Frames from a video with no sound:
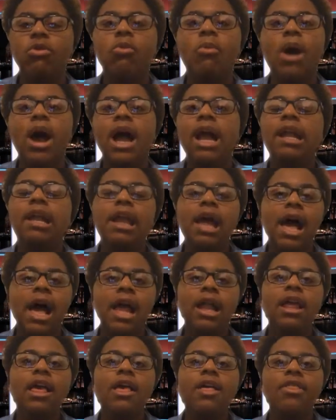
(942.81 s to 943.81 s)
So why
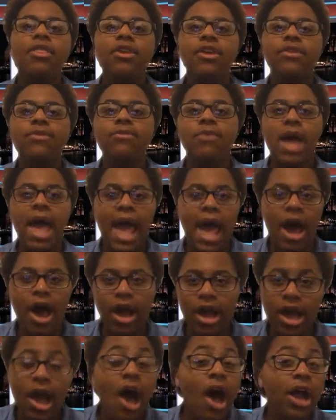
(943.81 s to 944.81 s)
not these
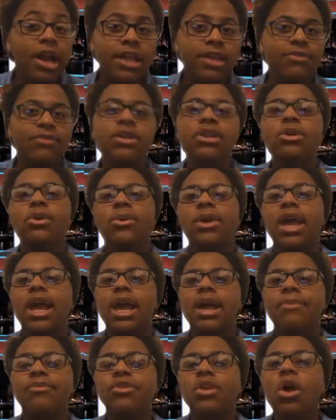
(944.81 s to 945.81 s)
iconic video
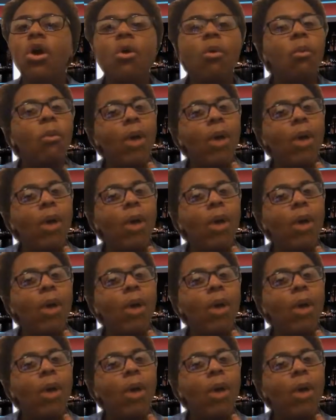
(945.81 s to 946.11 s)
games?